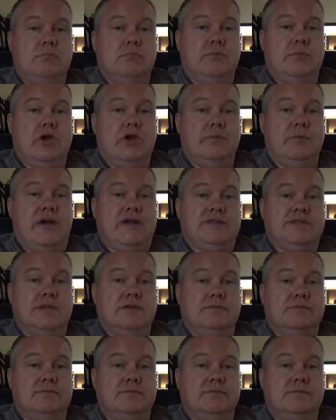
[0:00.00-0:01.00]
No buzzing.
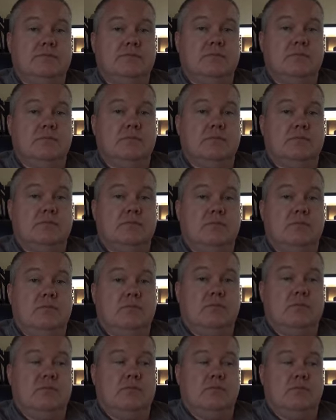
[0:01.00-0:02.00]

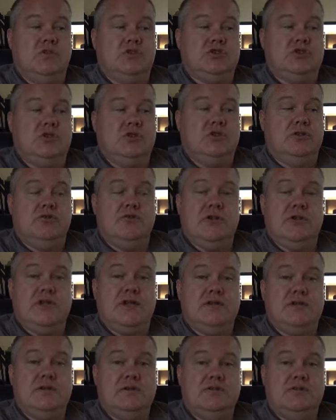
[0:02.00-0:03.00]
Turn the
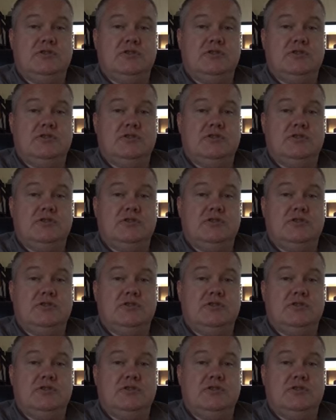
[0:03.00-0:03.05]
rear